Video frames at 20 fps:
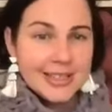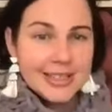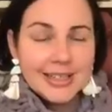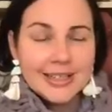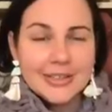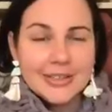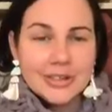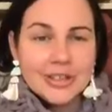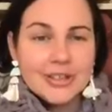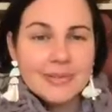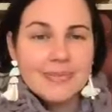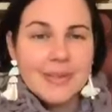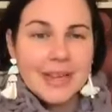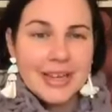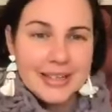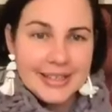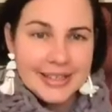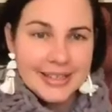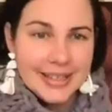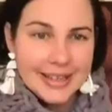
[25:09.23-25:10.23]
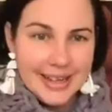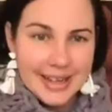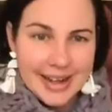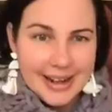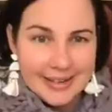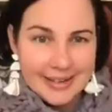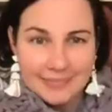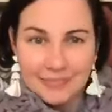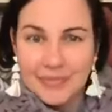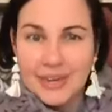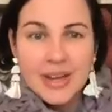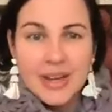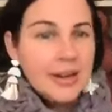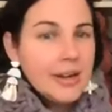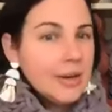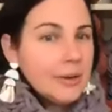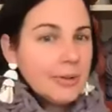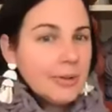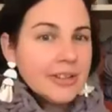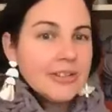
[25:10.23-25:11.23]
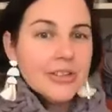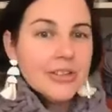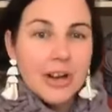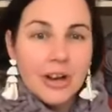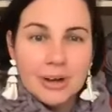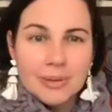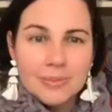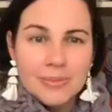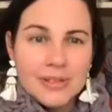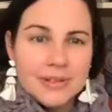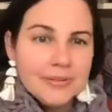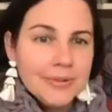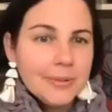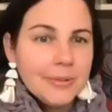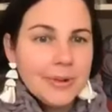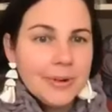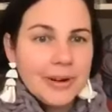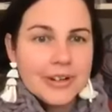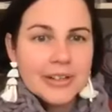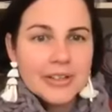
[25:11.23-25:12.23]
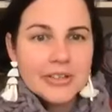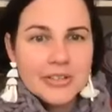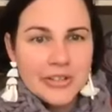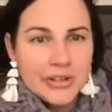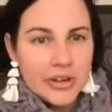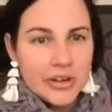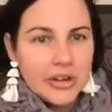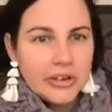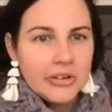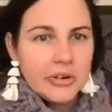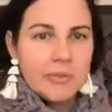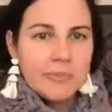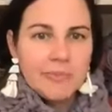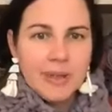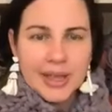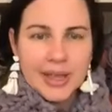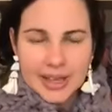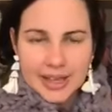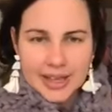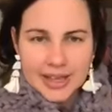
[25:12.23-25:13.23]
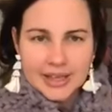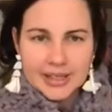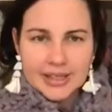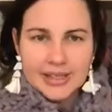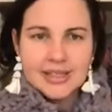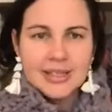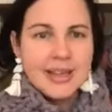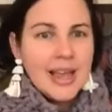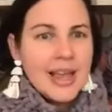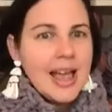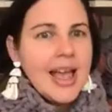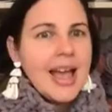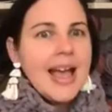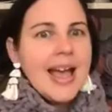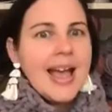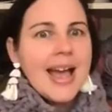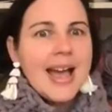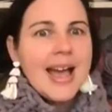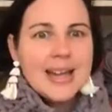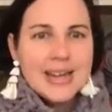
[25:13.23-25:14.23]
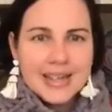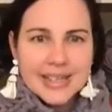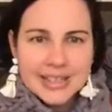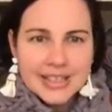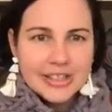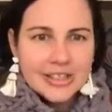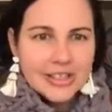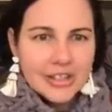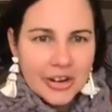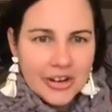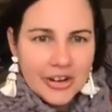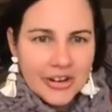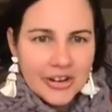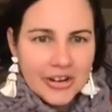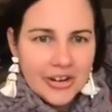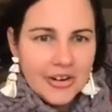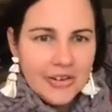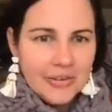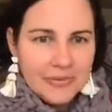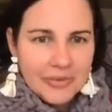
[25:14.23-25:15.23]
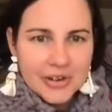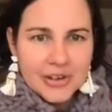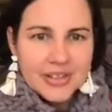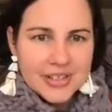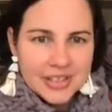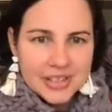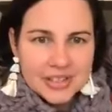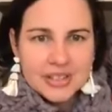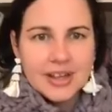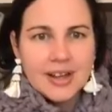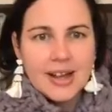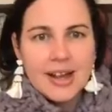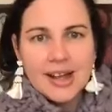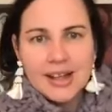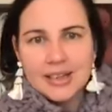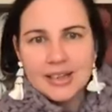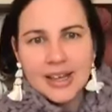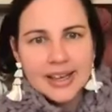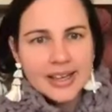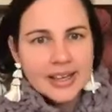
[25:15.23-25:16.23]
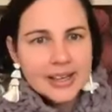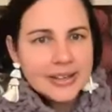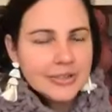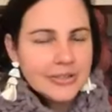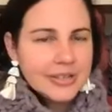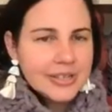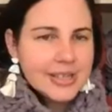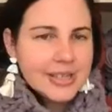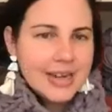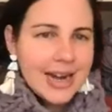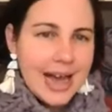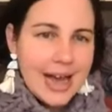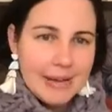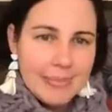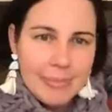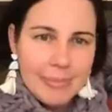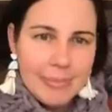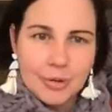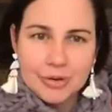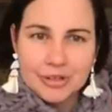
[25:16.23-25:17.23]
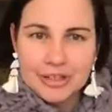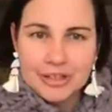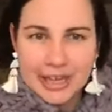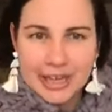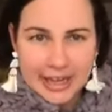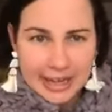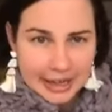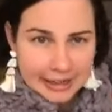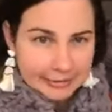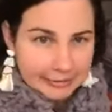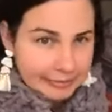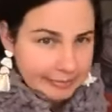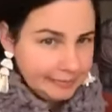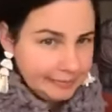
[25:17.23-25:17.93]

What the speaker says: It looks amazing with tops if you're wearing a skirt or pants. And it's so versatile, like you can dress it up or down.